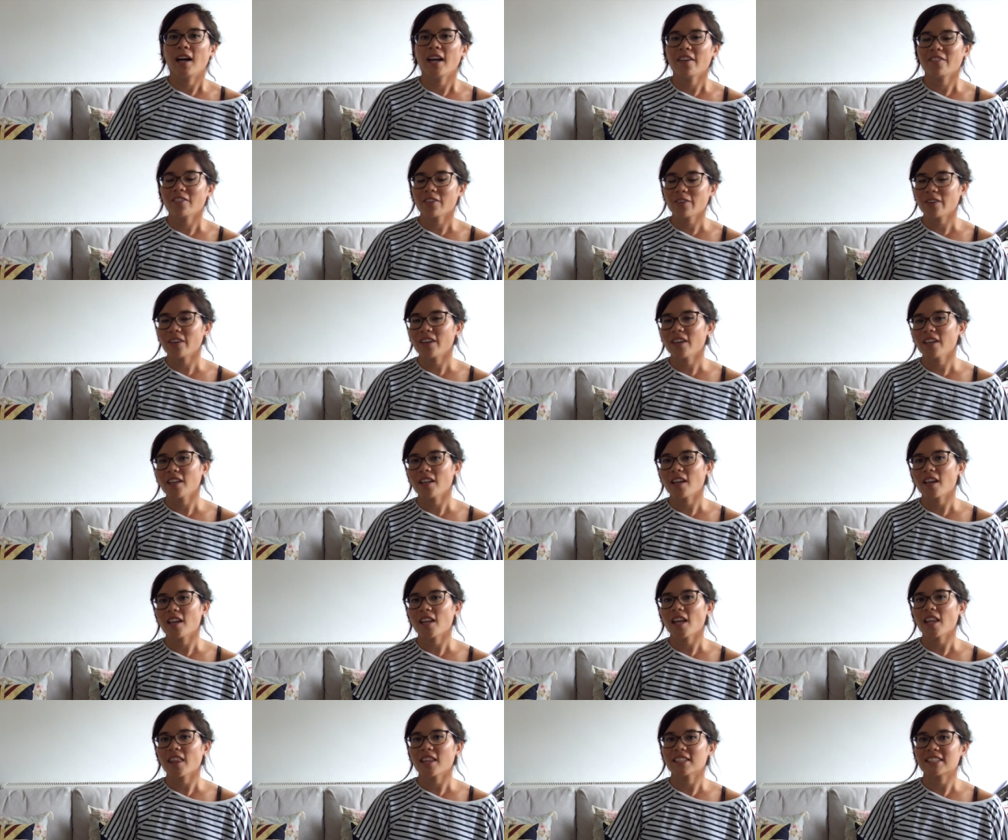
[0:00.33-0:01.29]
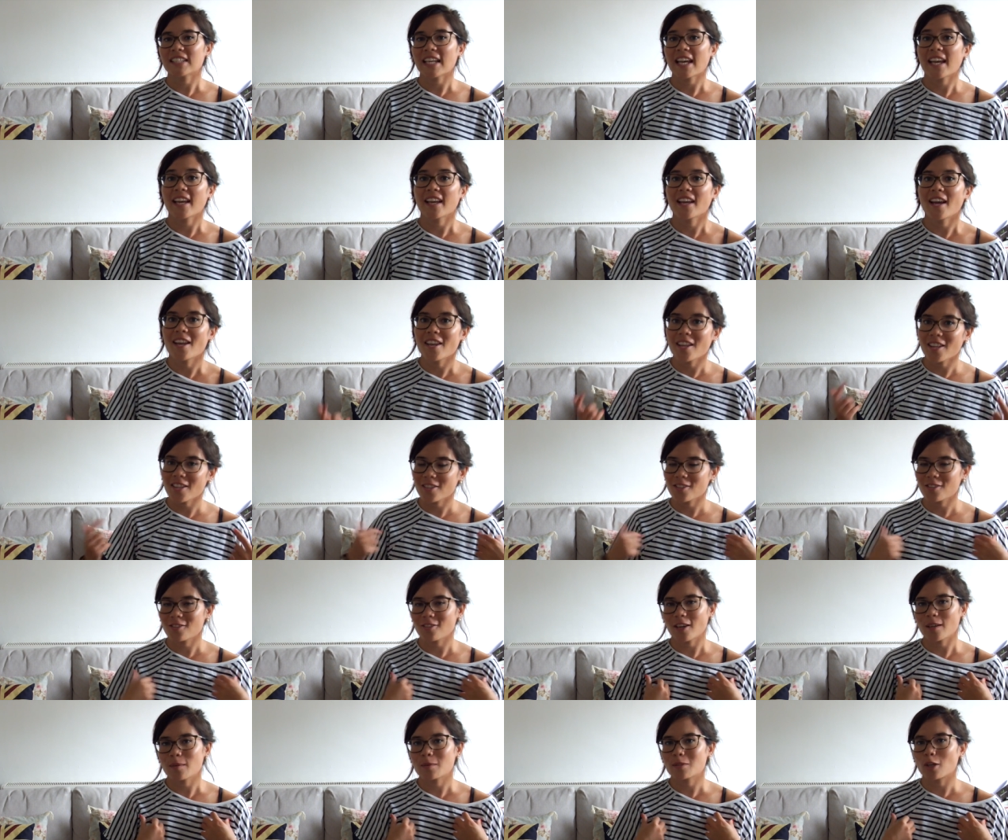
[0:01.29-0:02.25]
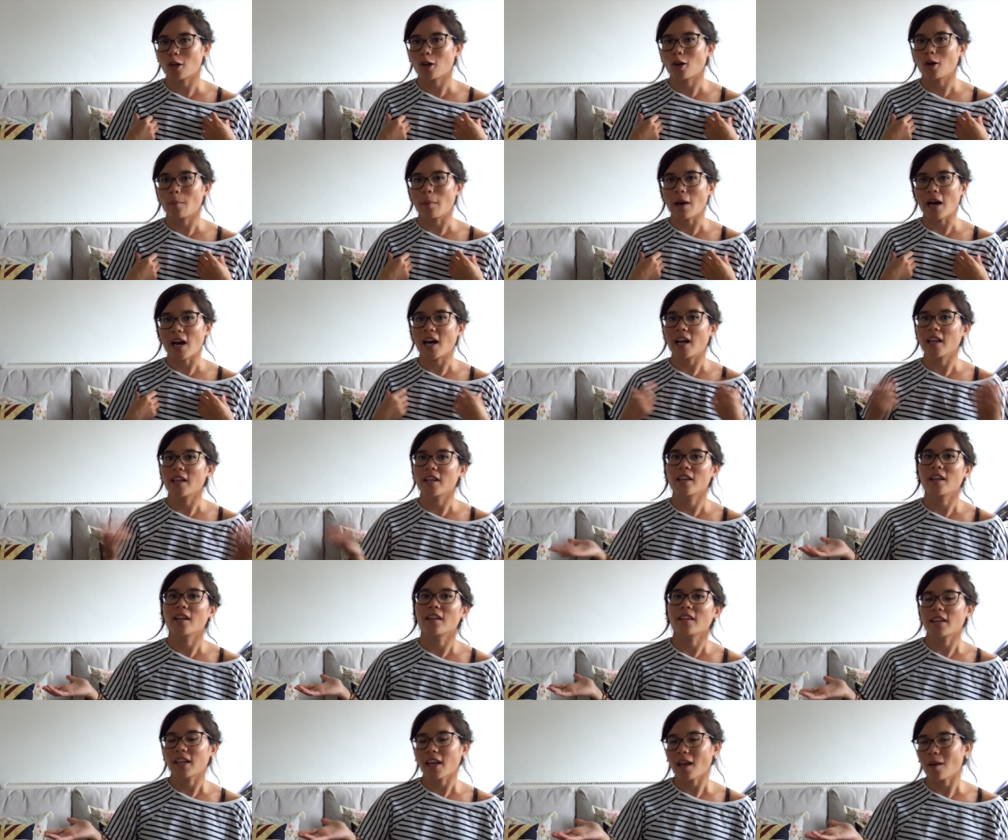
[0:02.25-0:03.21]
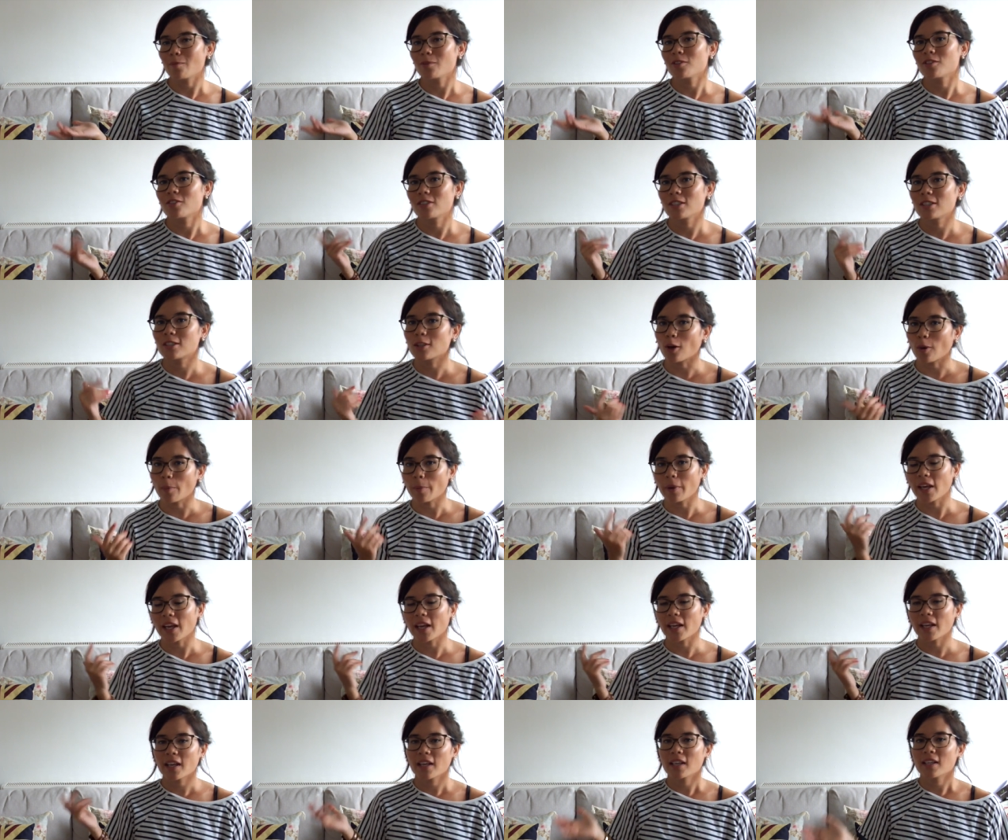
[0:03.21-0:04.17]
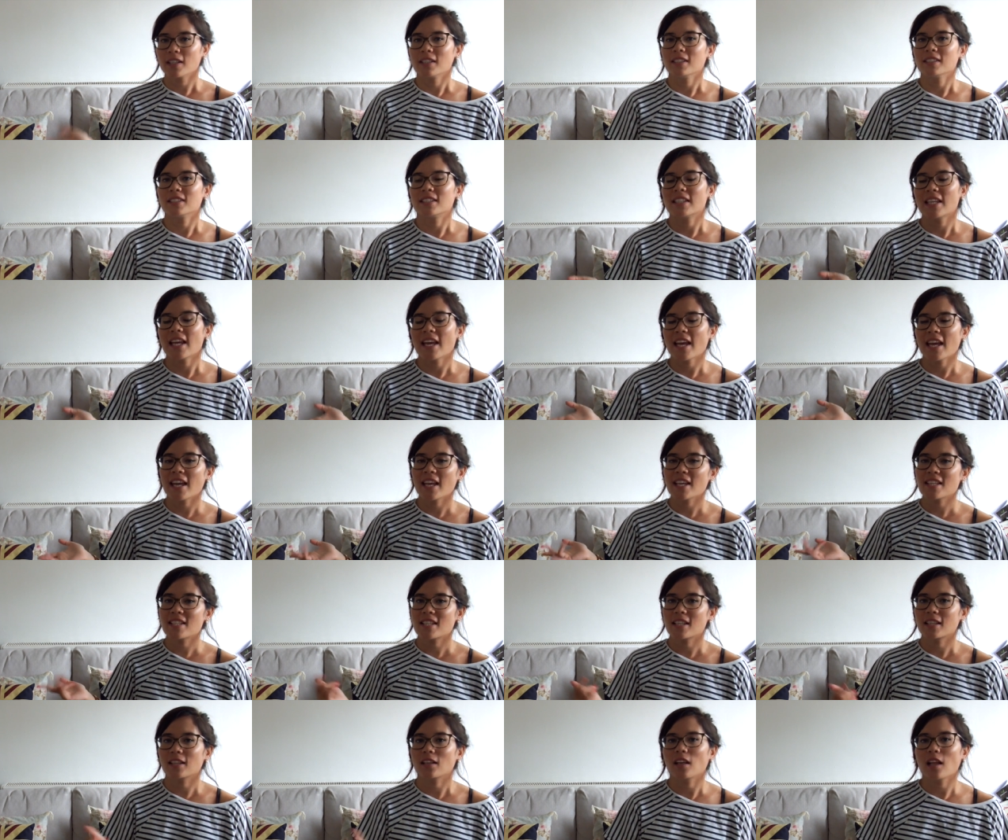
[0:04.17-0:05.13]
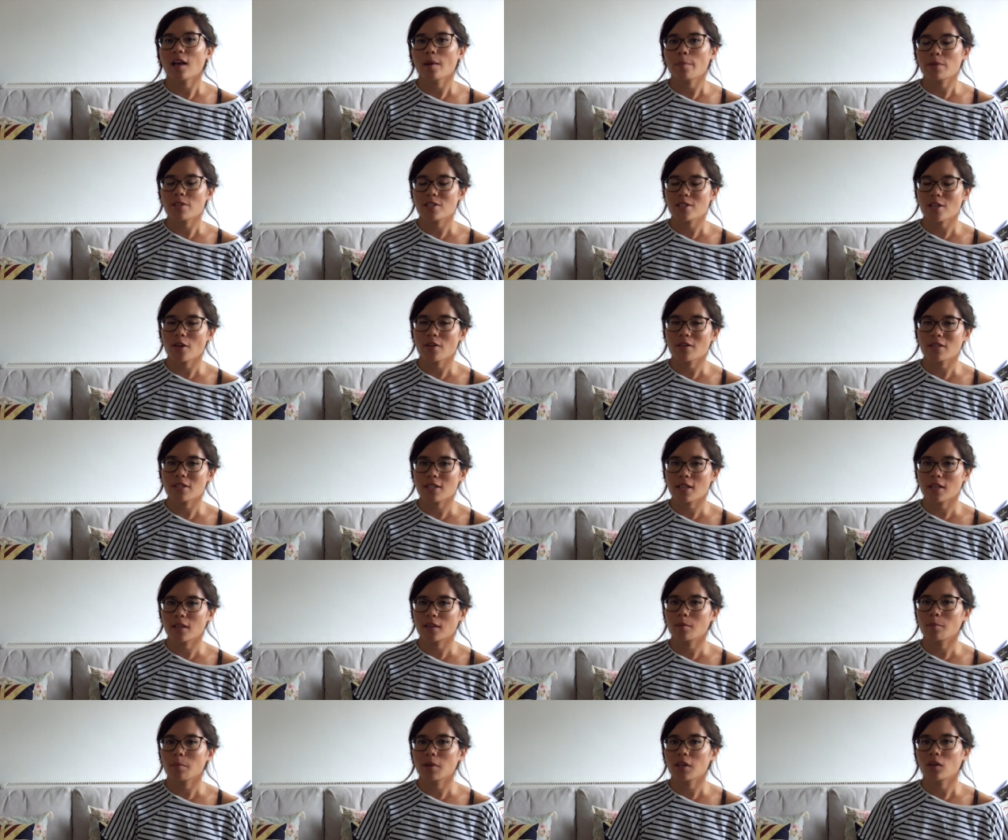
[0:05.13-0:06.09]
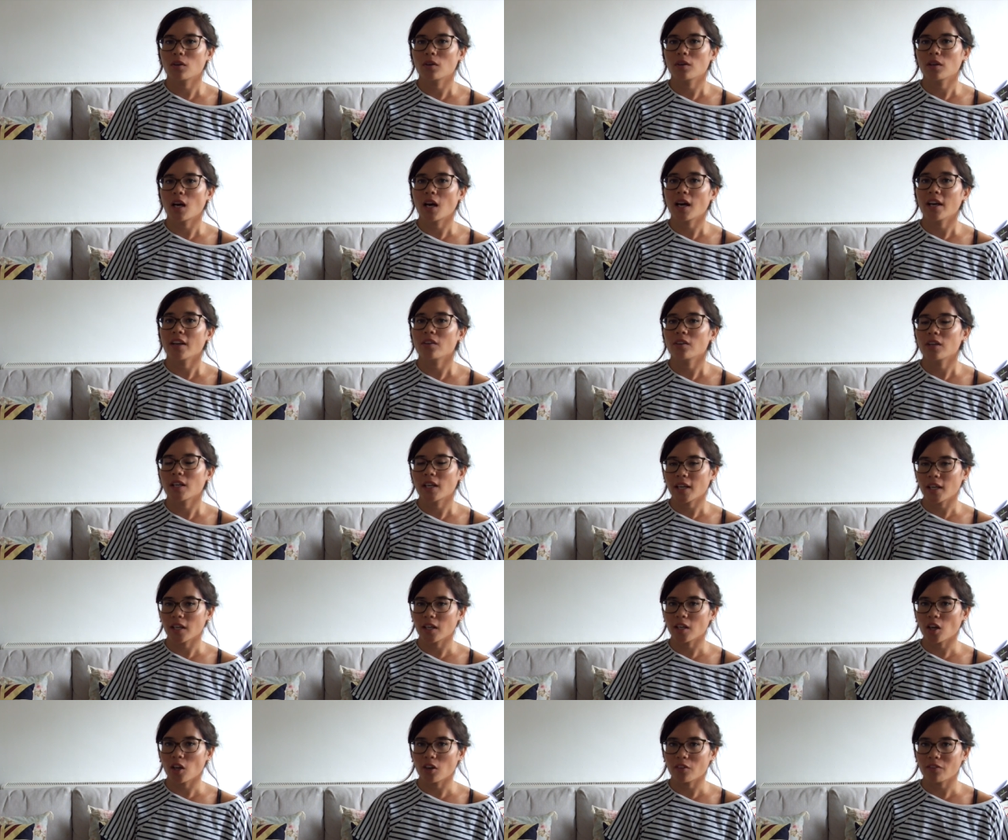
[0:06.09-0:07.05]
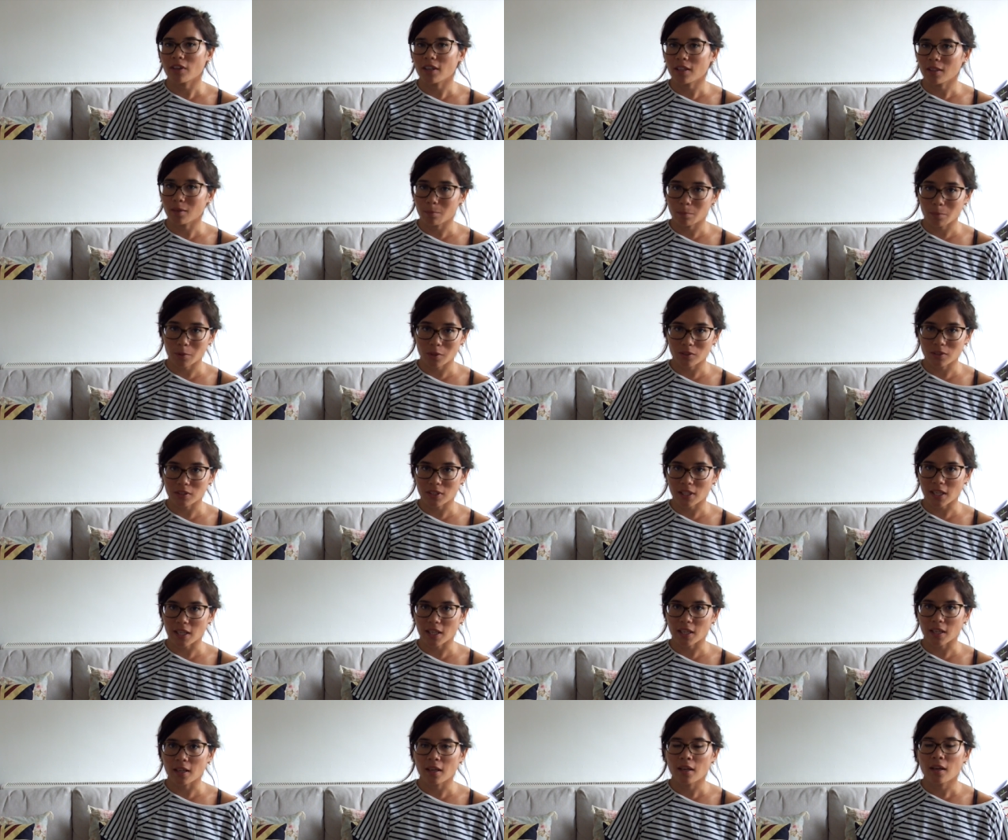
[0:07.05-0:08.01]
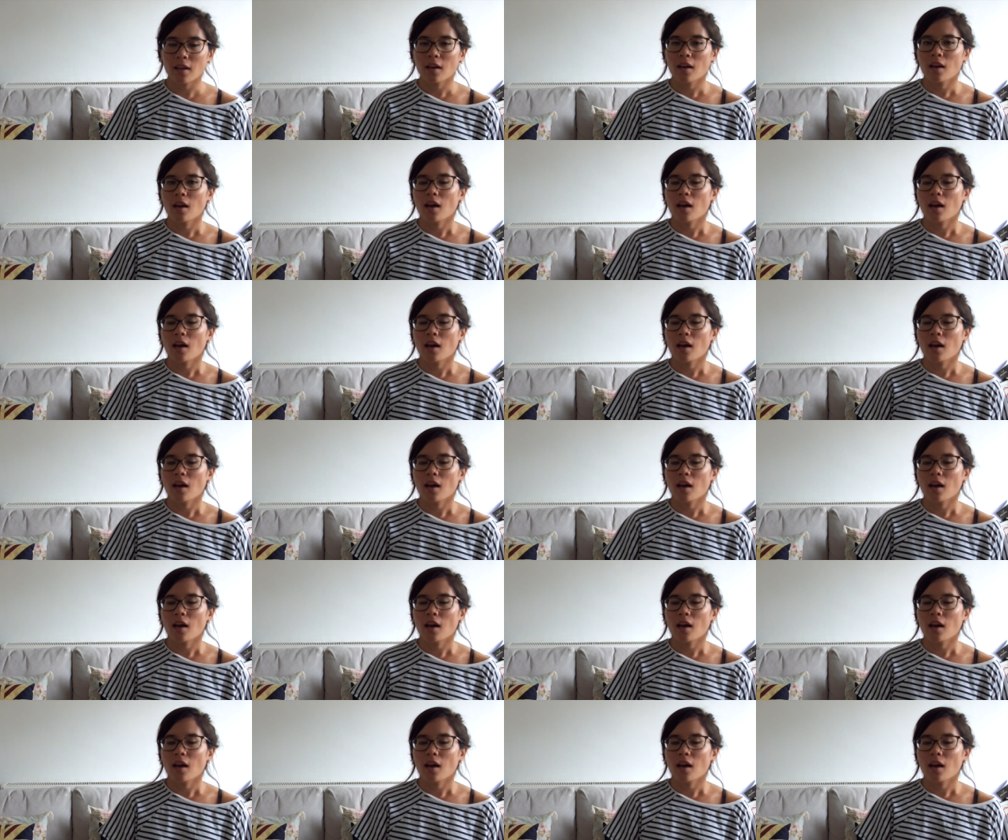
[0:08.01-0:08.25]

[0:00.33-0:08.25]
Hi everyone, another day, another striped top and another chemistry topic. Today's little episode is going to be on ionic and covalent bonding.